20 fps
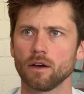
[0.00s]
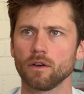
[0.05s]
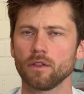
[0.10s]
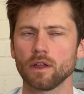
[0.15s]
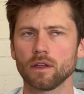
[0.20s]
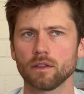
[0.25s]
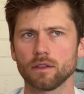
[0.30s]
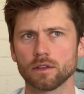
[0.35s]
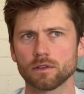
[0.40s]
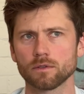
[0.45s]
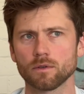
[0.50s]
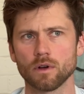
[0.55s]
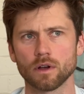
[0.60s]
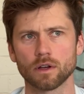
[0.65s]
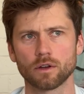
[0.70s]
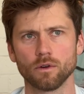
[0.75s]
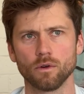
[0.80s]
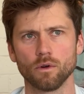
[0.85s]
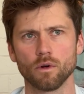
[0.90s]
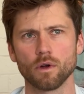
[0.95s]
that's
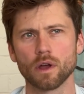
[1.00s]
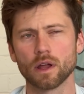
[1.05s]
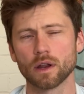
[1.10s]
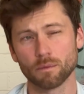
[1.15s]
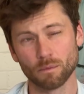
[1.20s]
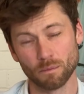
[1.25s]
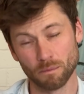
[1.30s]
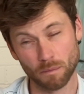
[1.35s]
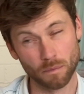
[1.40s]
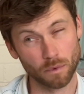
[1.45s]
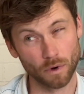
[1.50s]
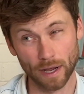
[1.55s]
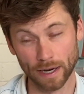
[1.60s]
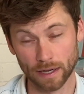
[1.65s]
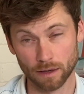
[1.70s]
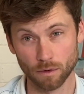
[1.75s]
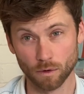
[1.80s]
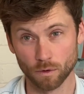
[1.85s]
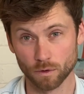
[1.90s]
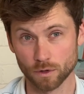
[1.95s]
quite cool.
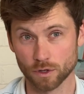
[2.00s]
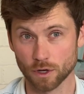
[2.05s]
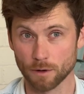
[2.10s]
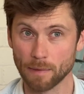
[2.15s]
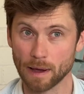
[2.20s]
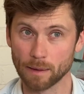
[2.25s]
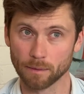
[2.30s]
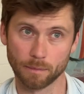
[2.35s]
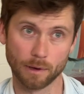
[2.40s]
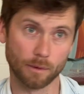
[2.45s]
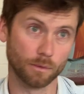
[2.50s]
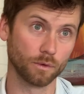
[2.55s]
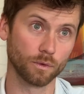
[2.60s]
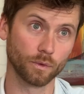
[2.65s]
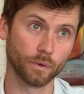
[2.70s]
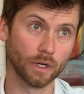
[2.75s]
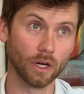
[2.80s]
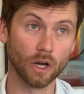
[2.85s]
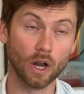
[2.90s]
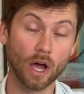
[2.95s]
Like also maybe people you
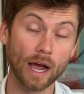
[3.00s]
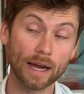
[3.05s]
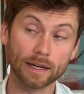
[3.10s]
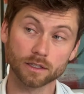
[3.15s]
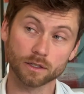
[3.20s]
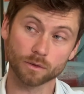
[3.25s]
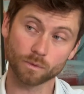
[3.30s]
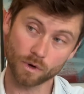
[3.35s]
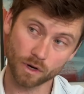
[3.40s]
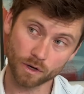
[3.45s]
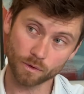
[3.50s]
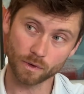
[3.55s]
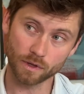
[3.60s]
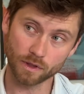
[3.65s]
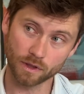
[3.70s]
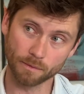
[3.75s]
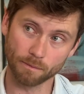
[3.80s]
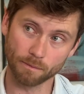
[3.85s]
would like to work with that